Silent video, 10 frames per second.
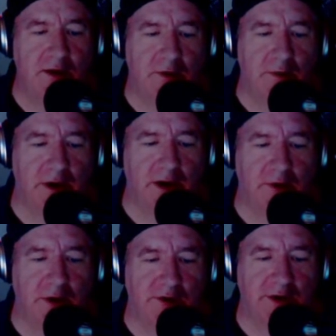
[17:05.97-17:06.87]
when I
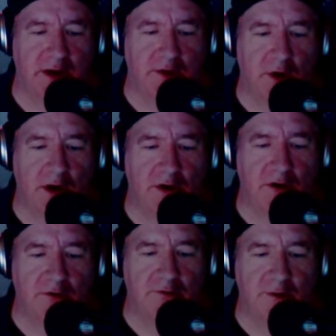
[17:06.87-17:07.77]
go out to get water
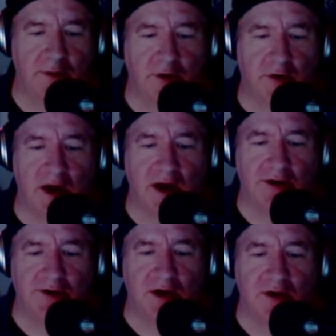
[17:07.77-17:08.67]
from the
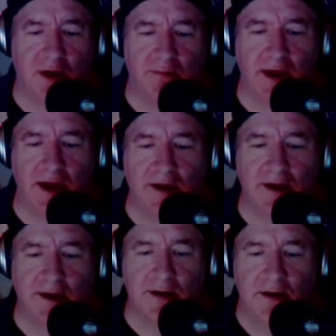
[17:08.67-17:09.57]
garage, I'll come back and